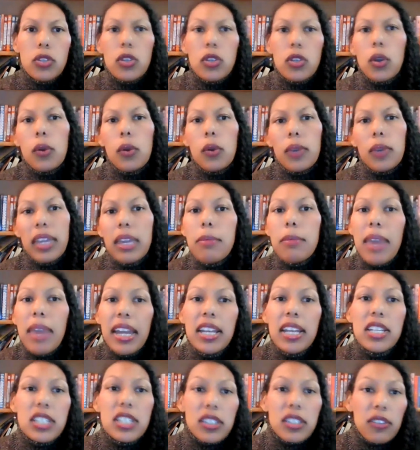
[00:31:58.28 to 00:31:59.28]
So he
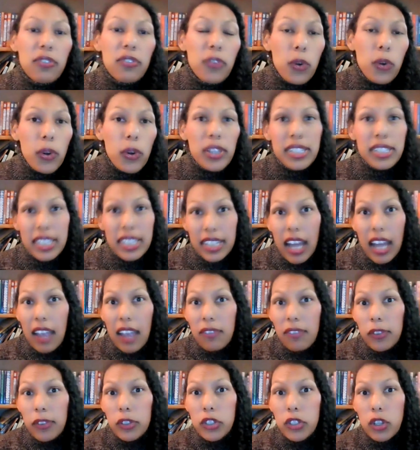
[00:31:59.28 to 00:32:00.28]
manages a forest in
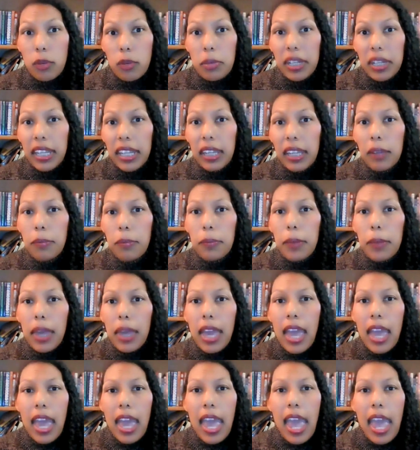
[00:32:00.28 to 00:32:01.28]
Eifel, Germany.
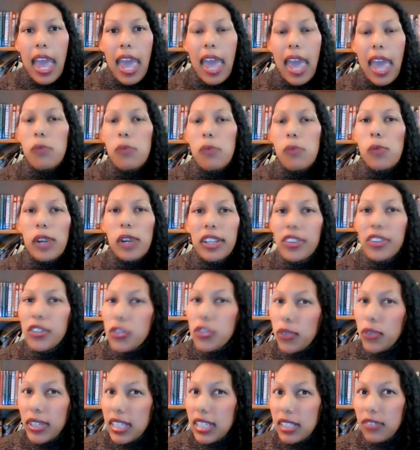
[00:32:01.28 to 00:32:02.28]
And one of the
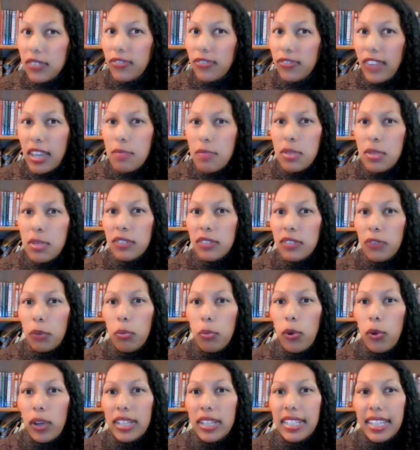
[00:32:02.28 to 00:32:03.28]
trees he's famous
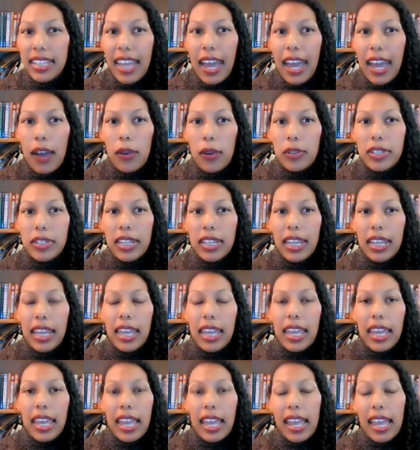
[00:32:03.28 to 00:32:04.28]
for pointing out
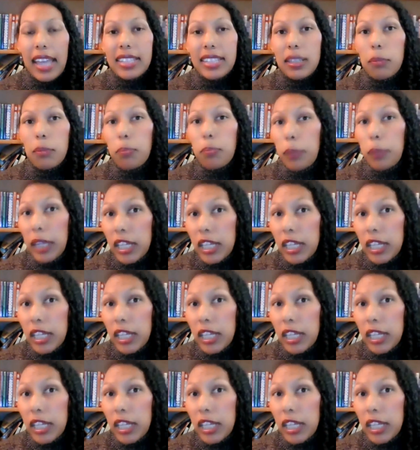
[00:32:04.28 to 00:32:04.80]
is a